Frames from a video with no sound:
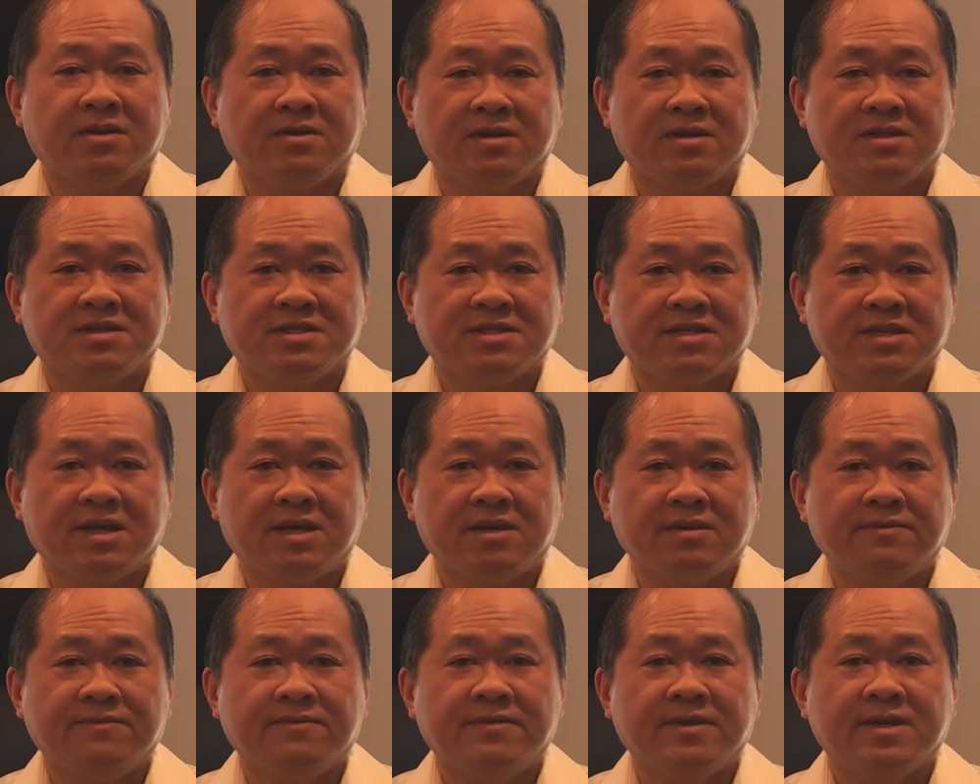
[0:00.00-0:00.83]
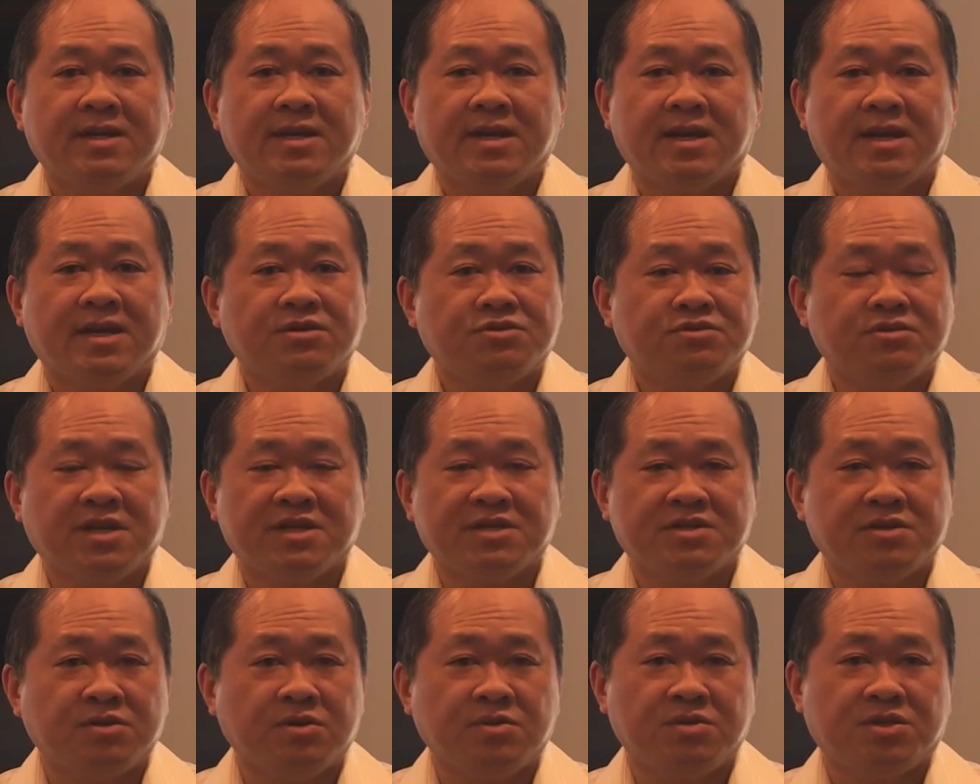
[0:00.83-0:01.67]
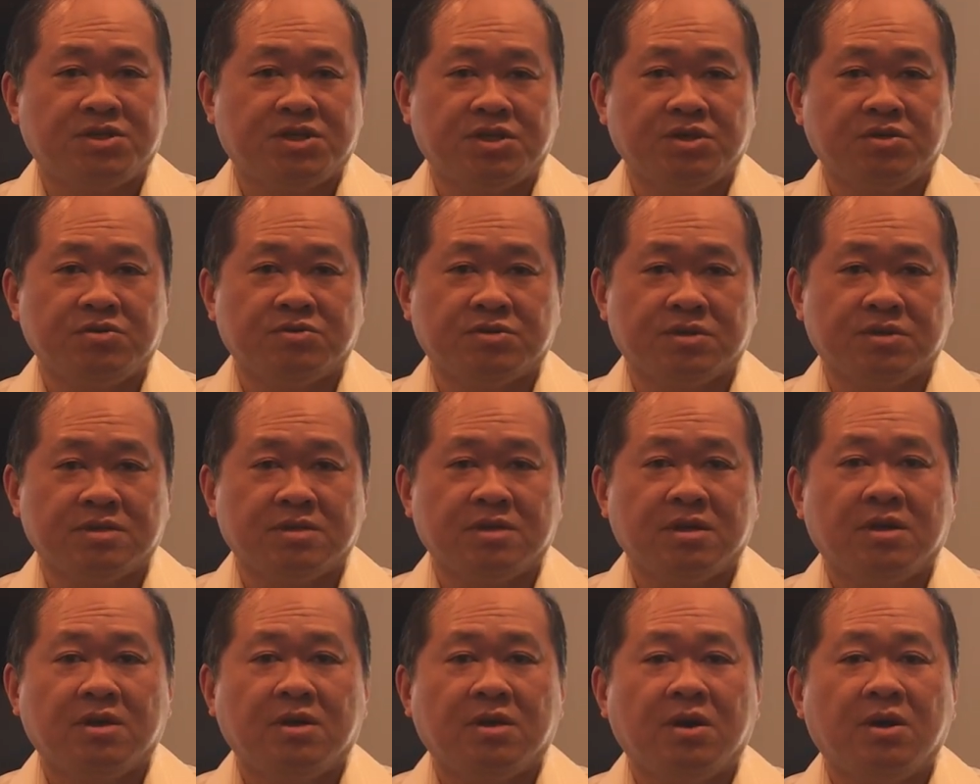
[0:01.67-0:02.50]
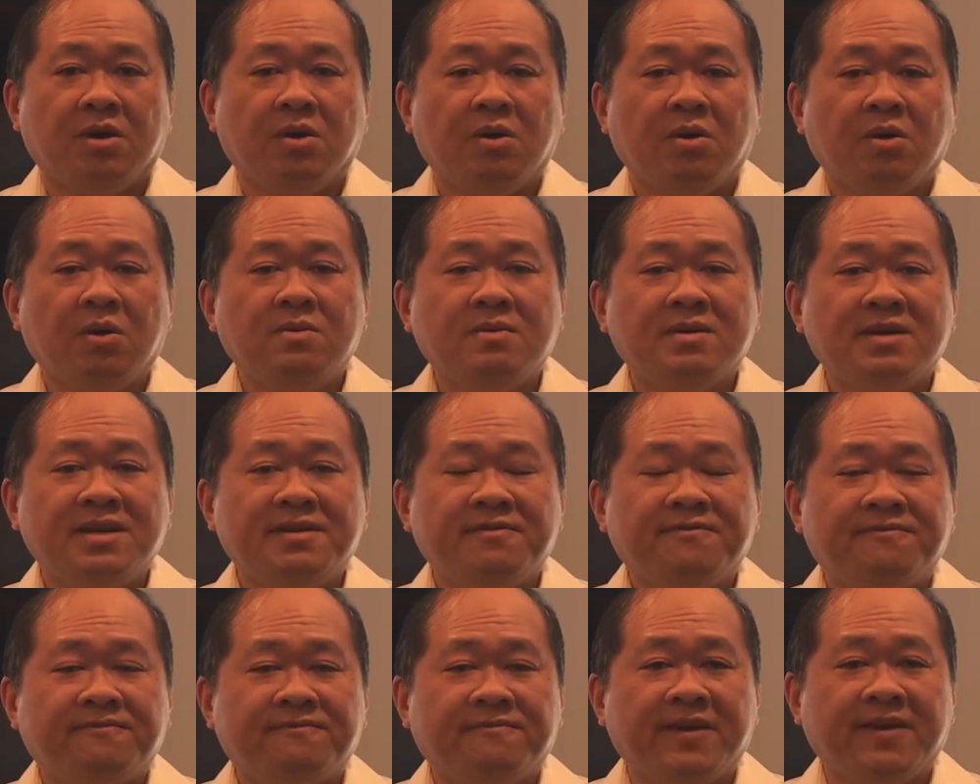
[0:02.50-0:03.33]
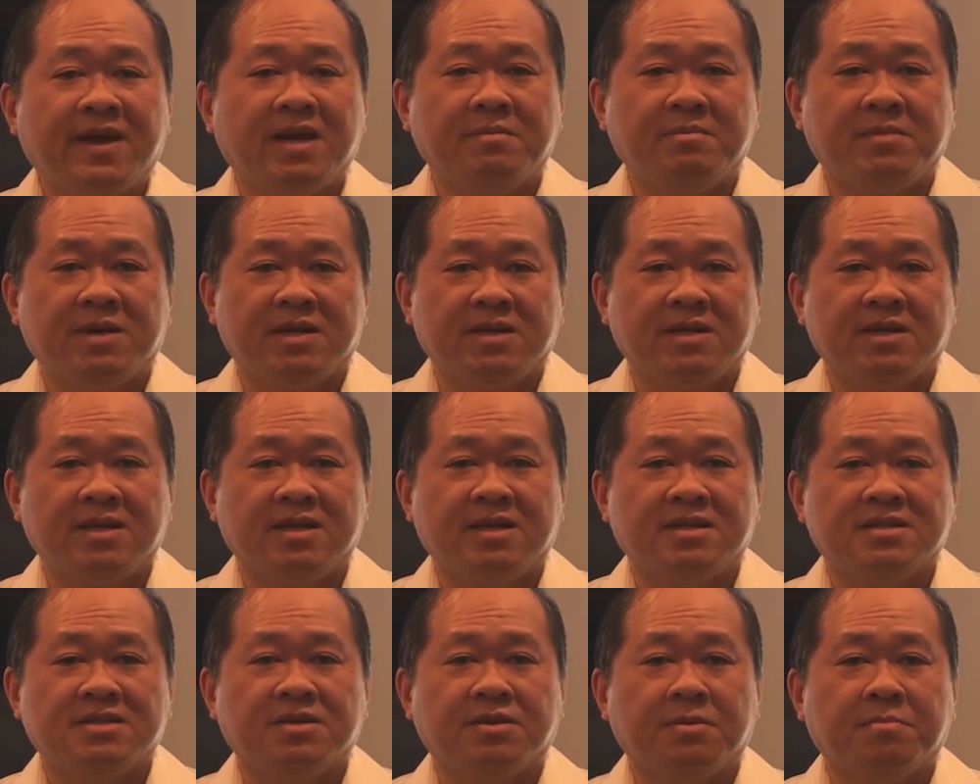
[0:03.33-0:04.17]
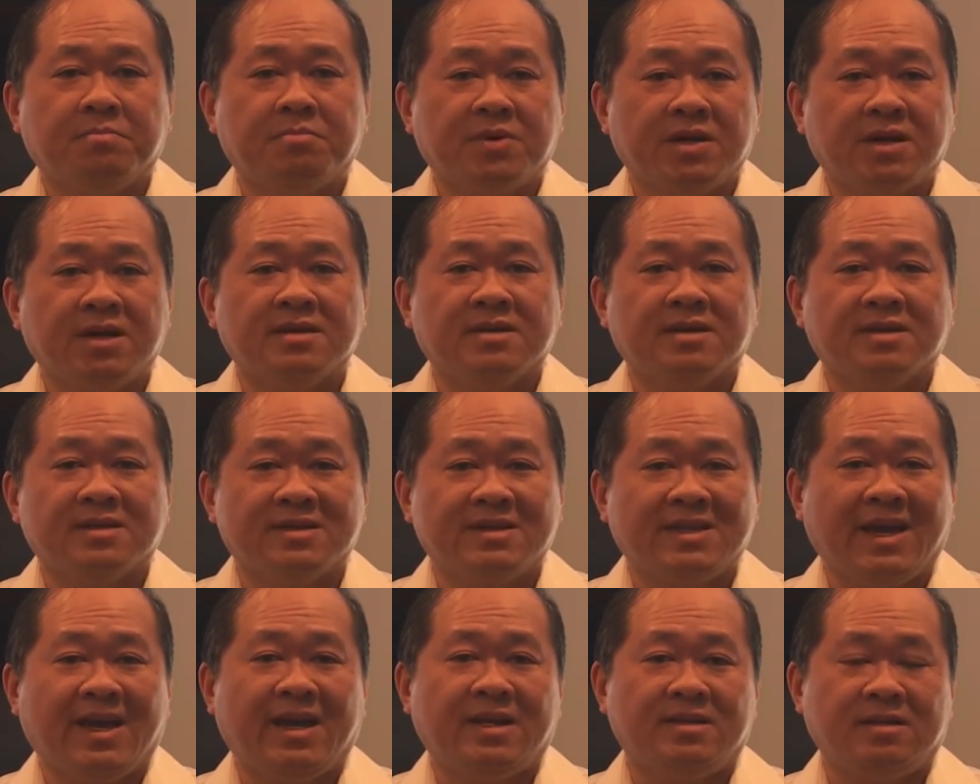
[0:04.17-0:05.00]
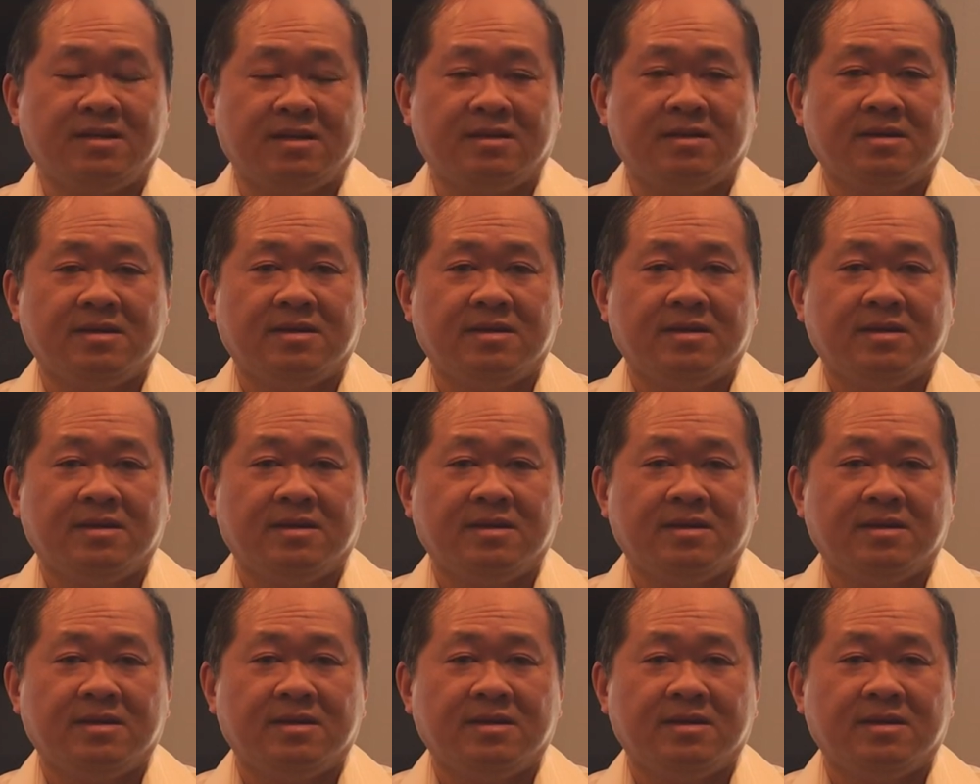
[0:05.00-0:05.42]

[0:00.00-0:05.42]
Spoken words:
herself and she has no children. Her only family is her brother, Danny.